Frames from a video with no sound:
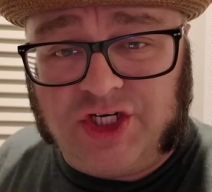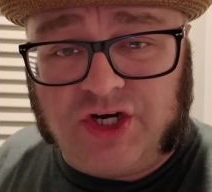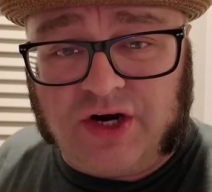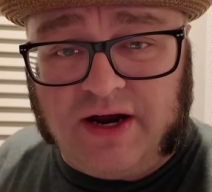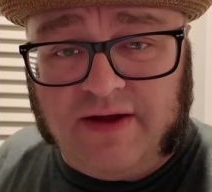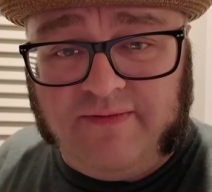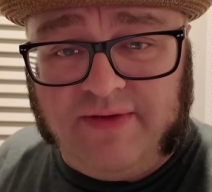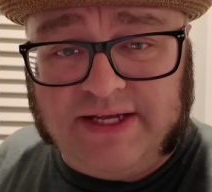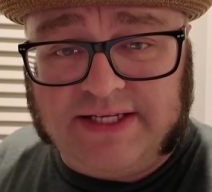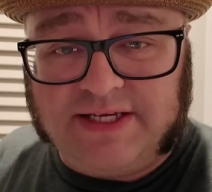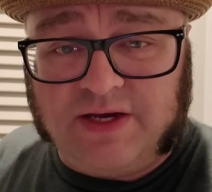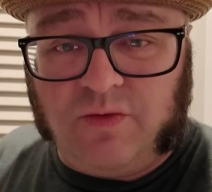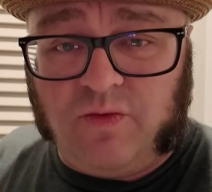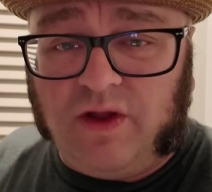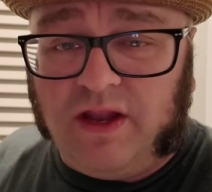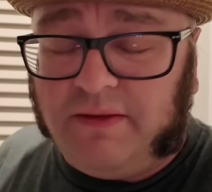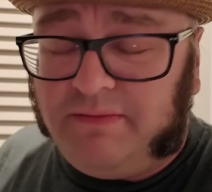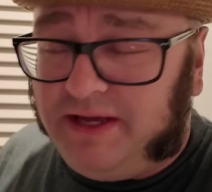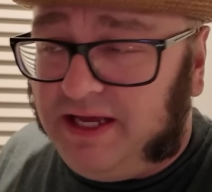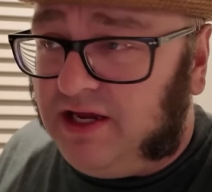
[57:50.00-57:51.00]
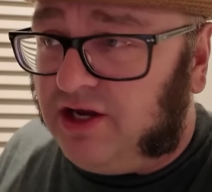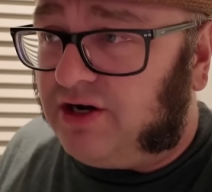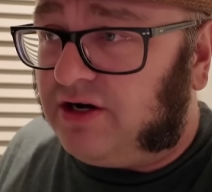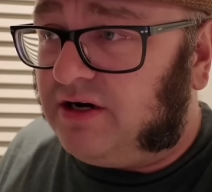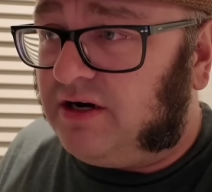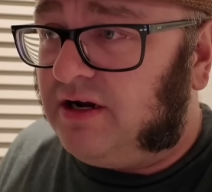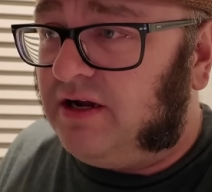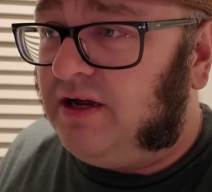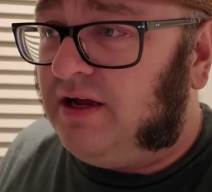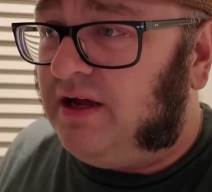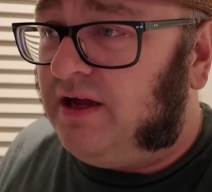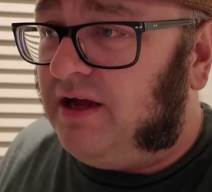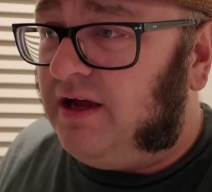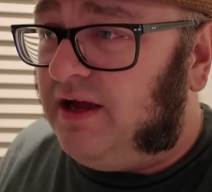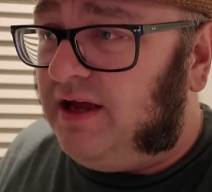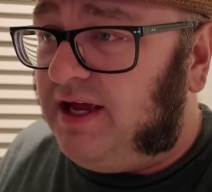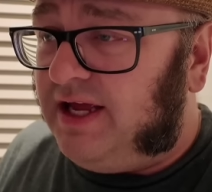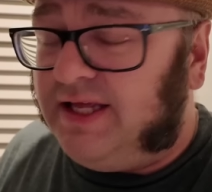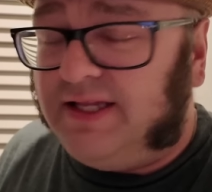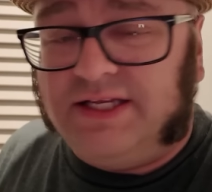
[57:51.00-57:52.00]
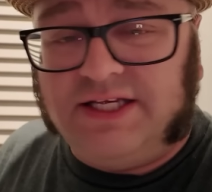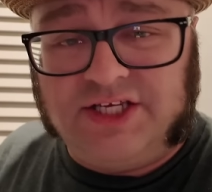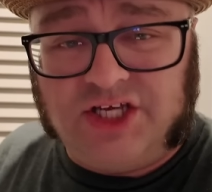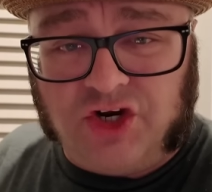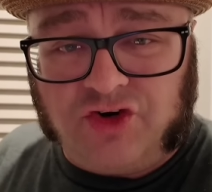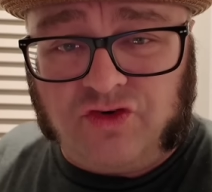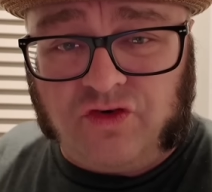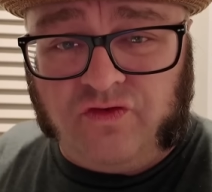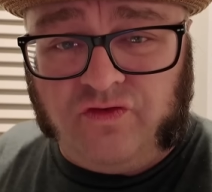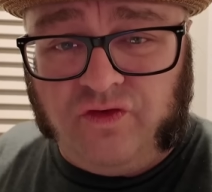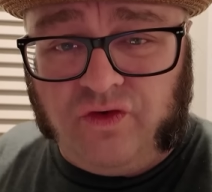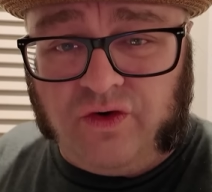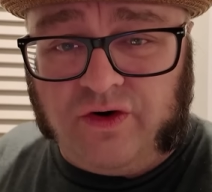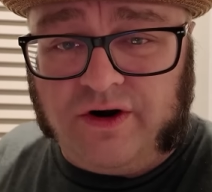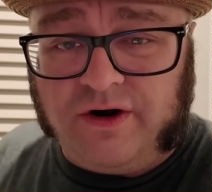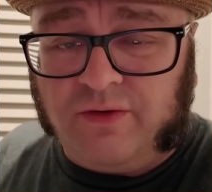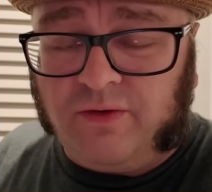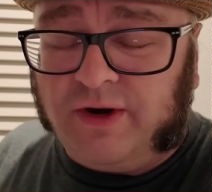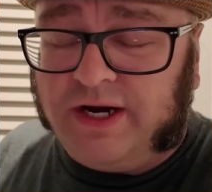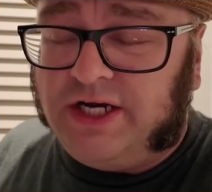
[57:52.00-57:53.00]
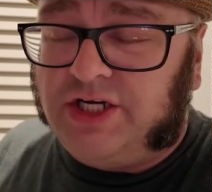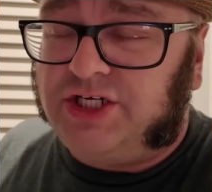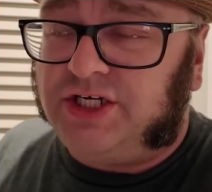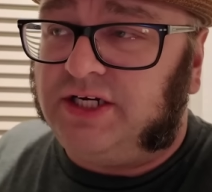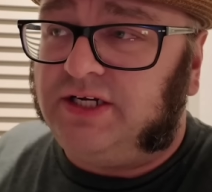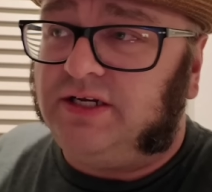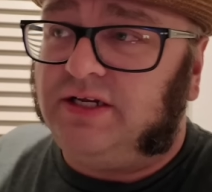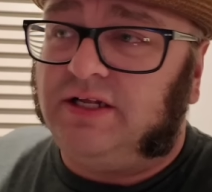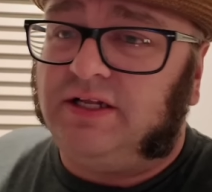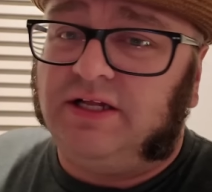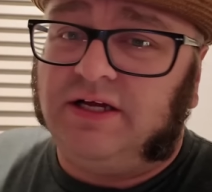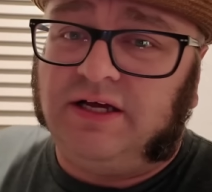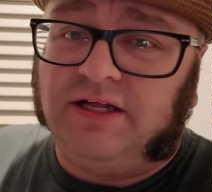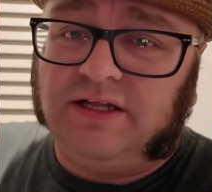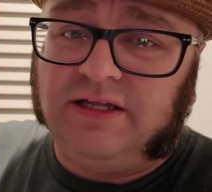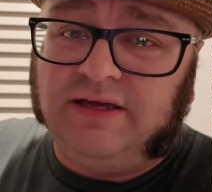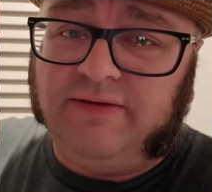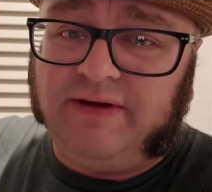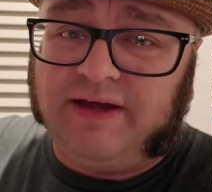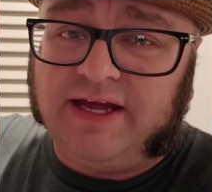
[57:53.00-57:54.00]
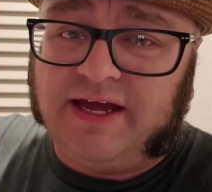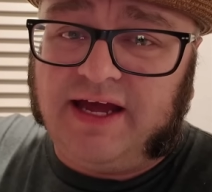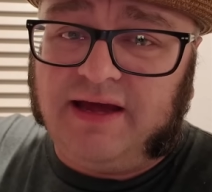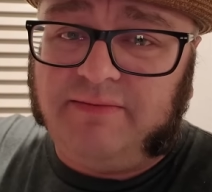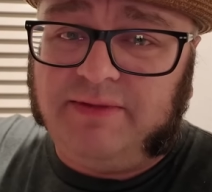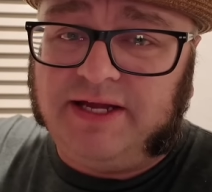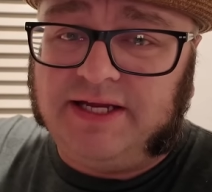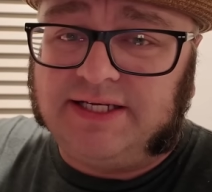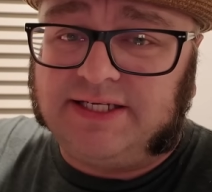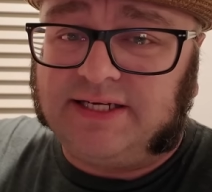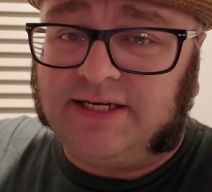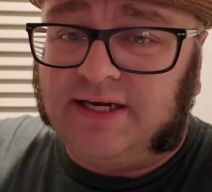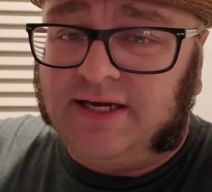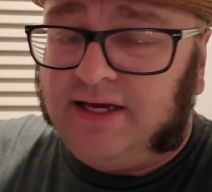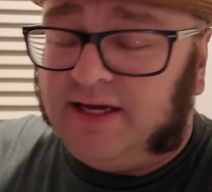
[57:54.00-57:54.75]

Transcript: sure I visit while I'm here in the Central Florida region, leave a comment